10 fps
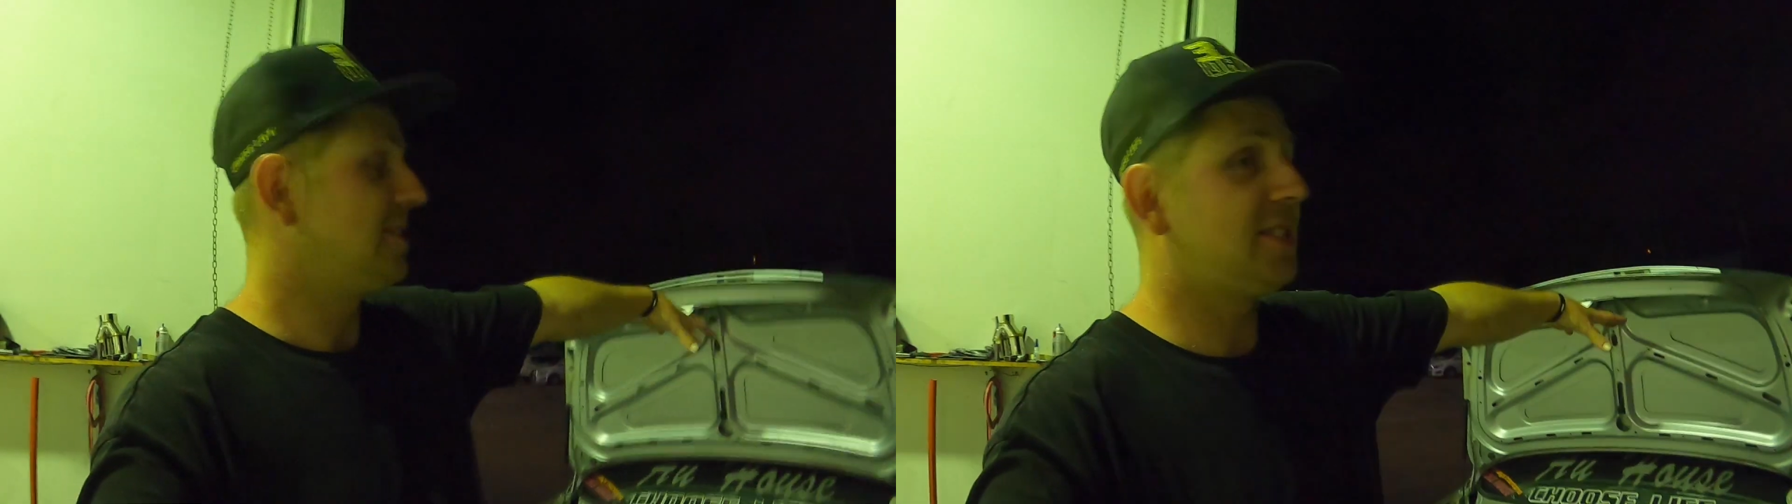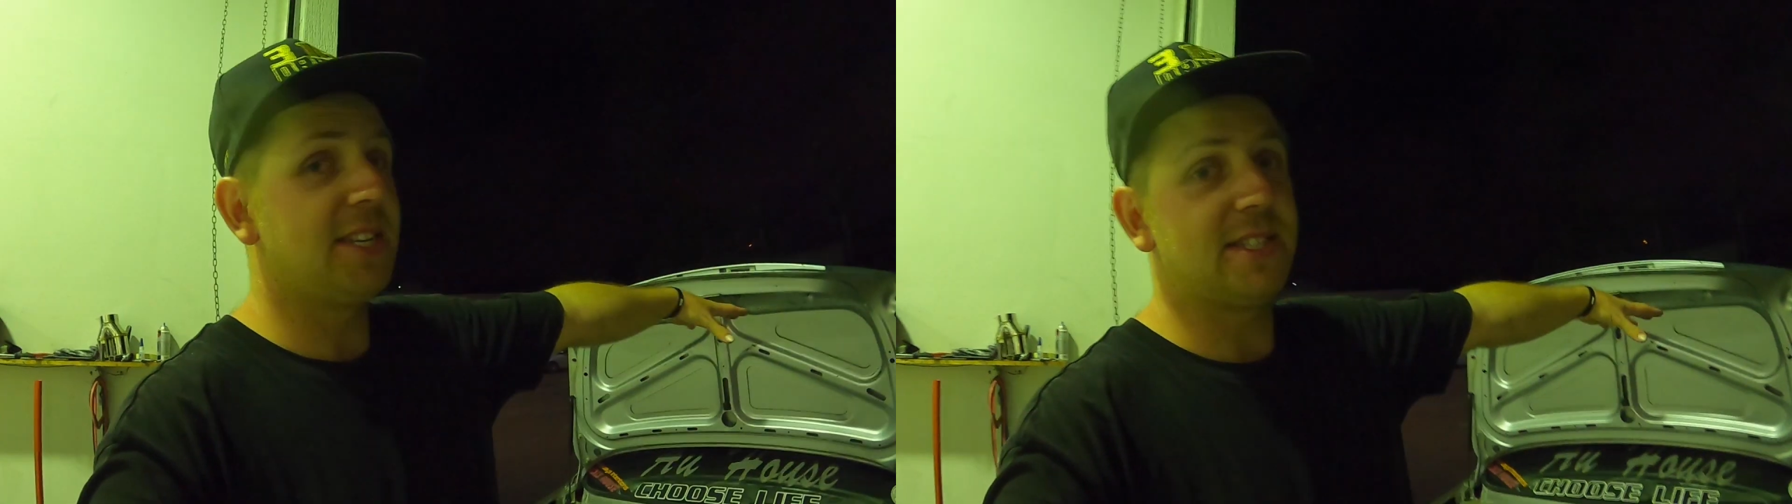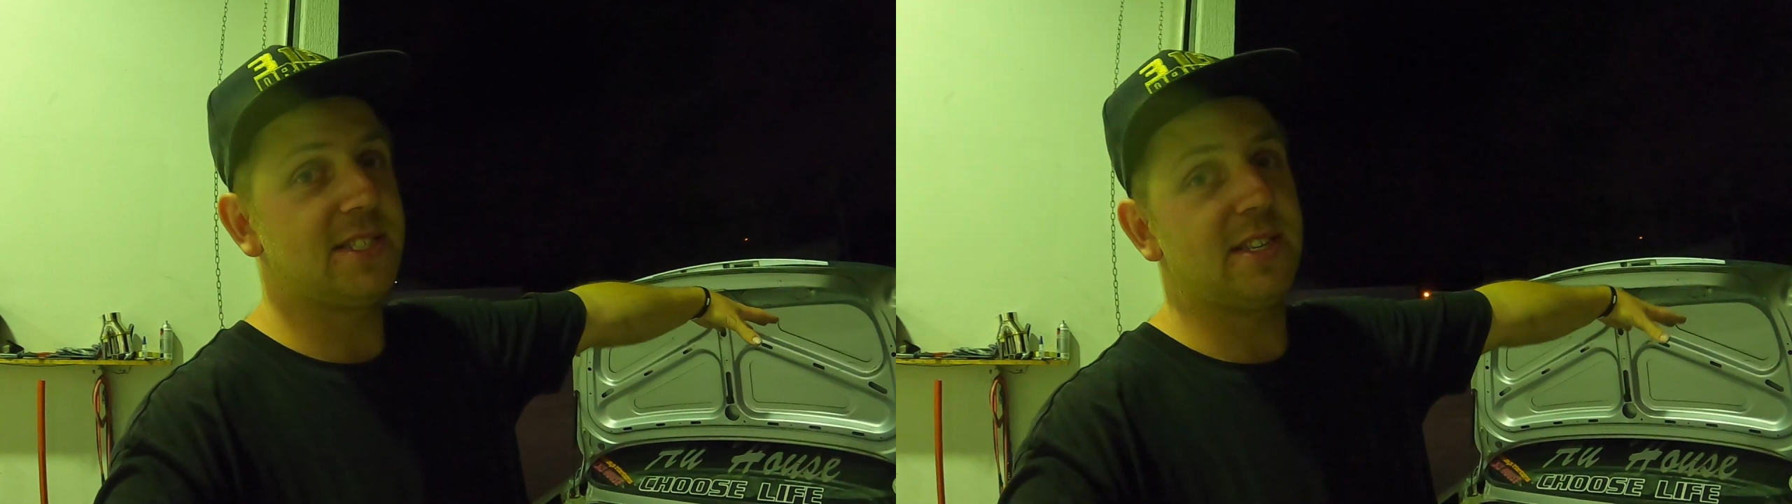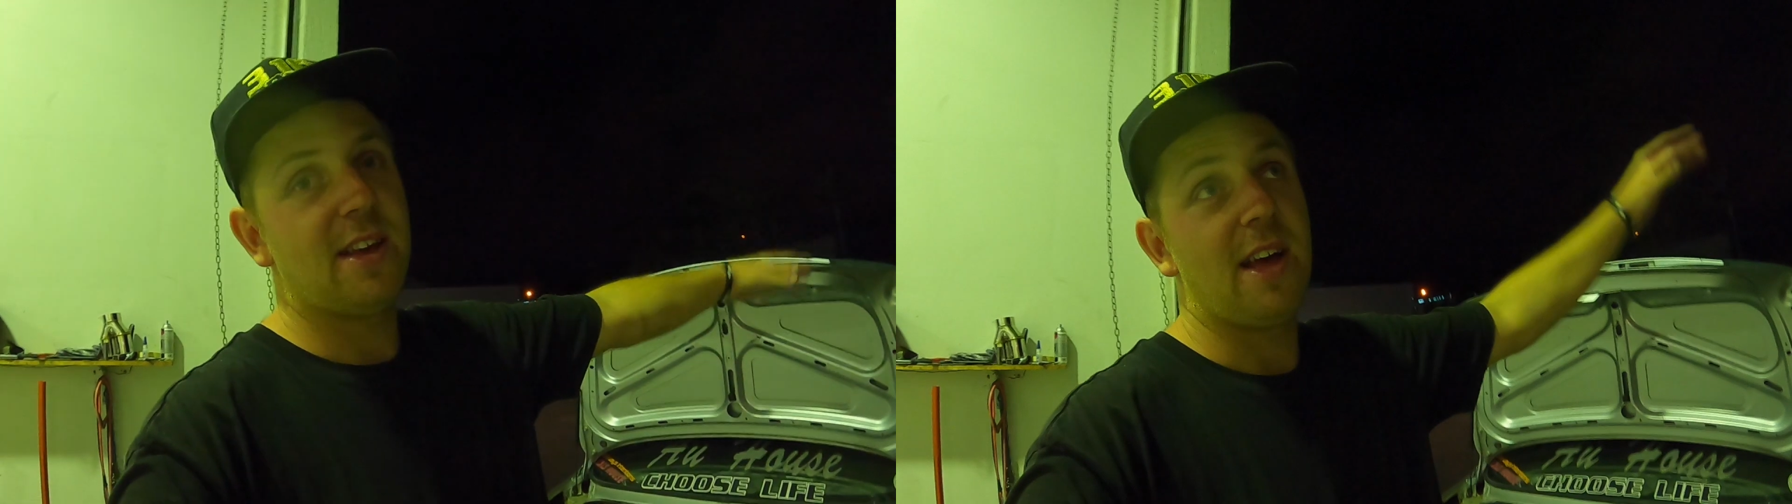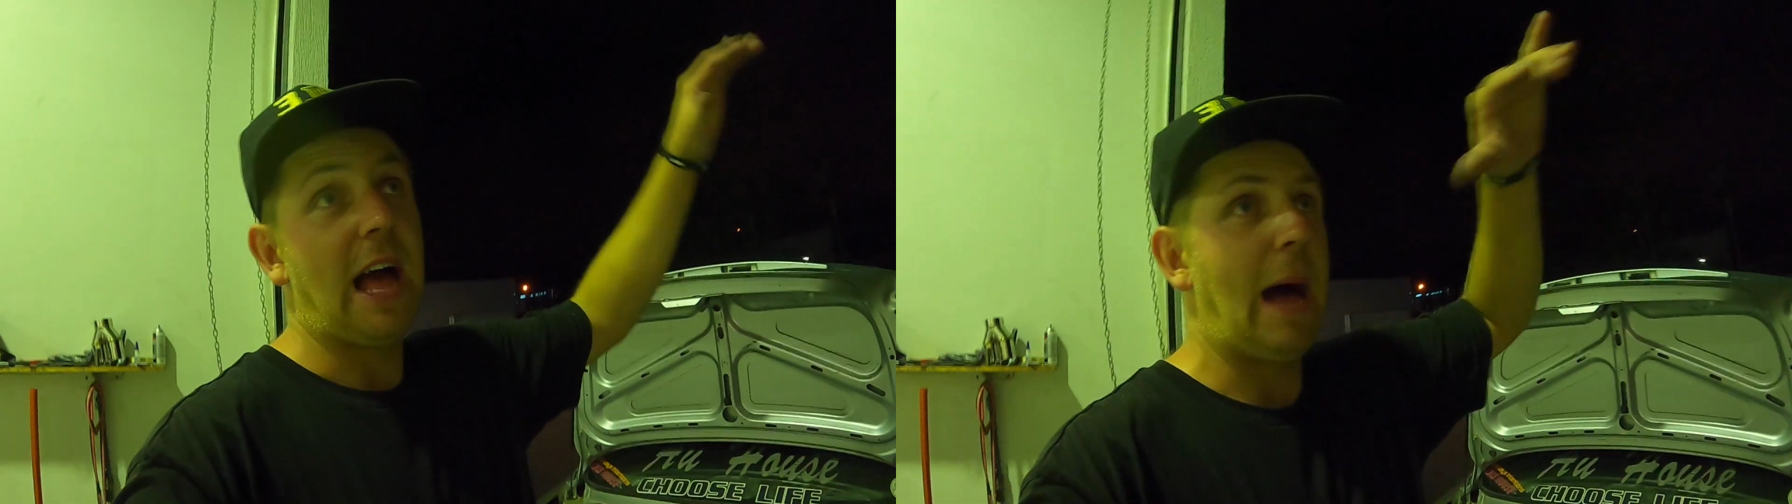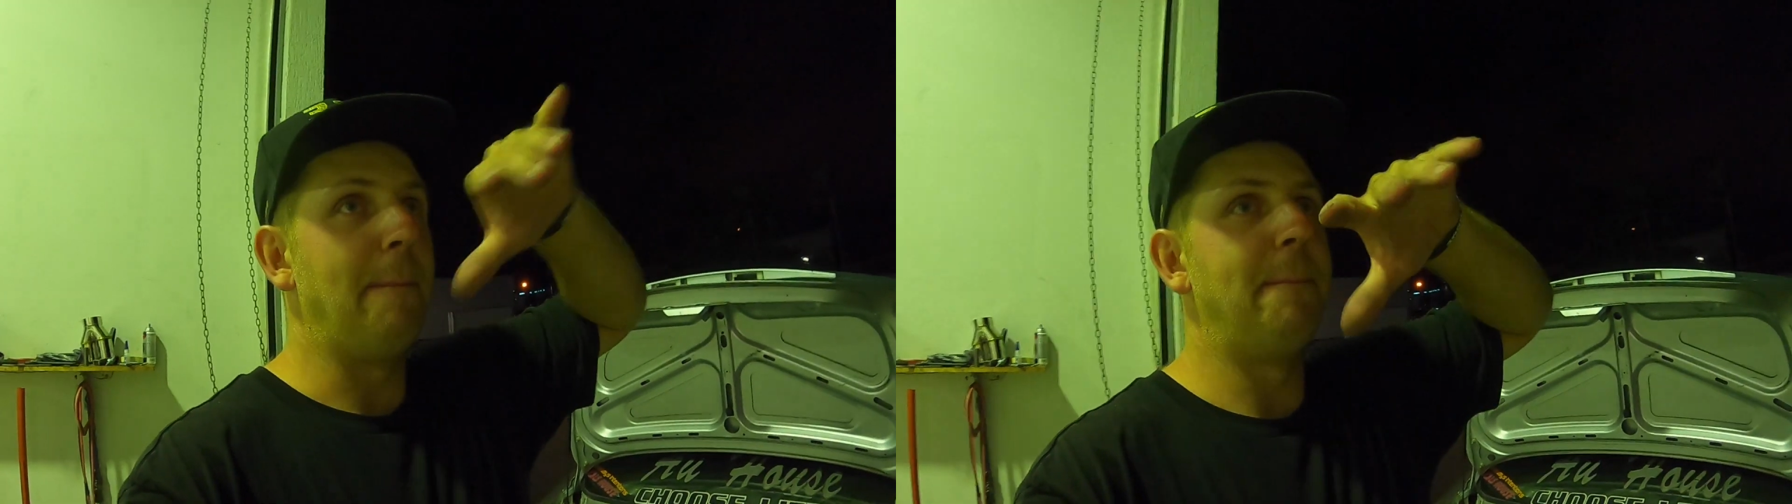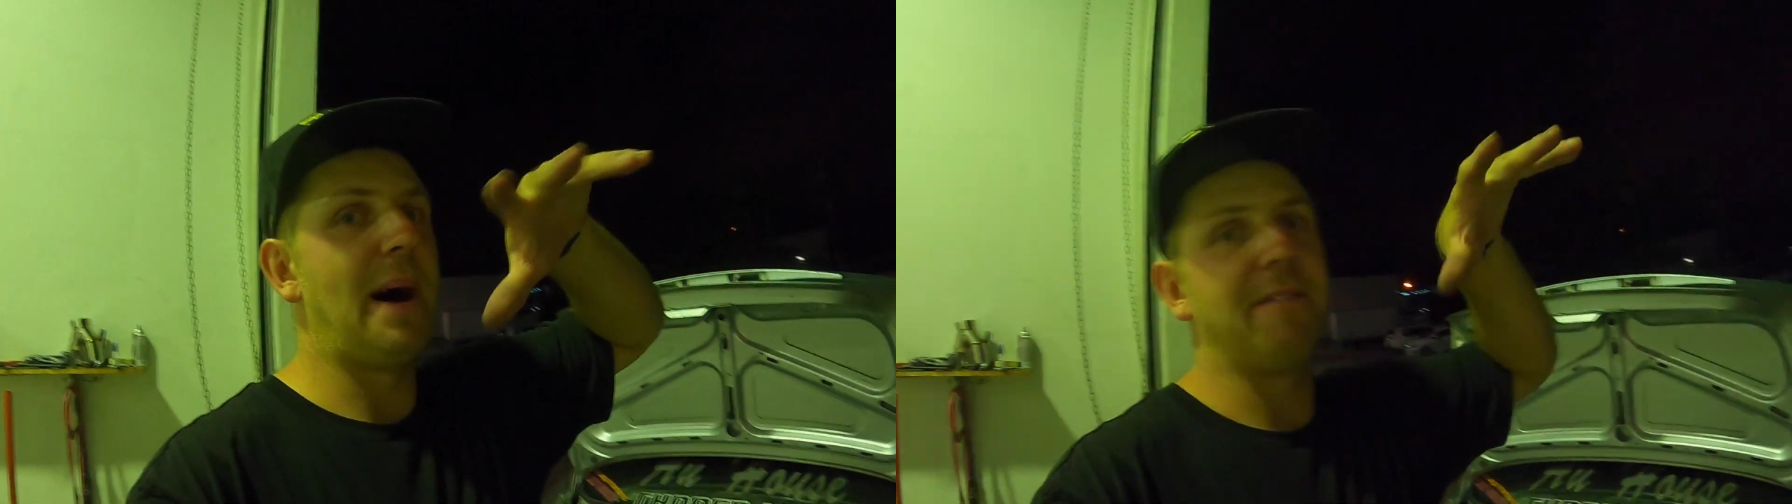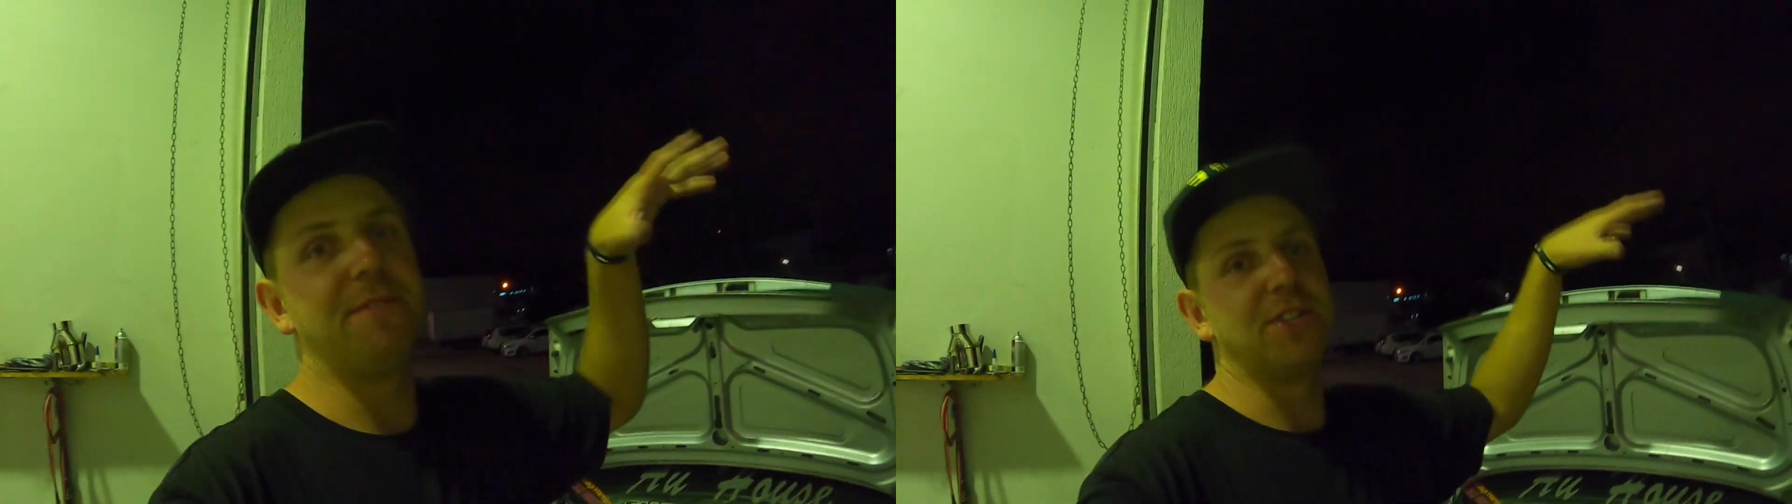sits
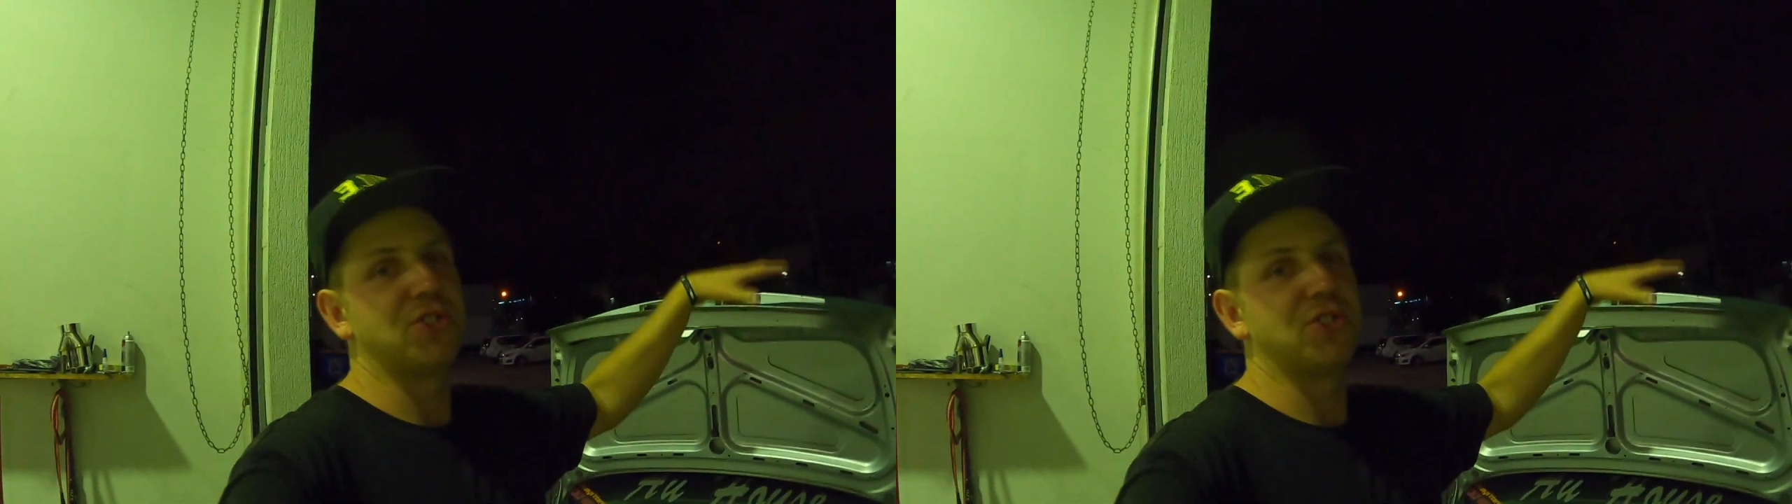above the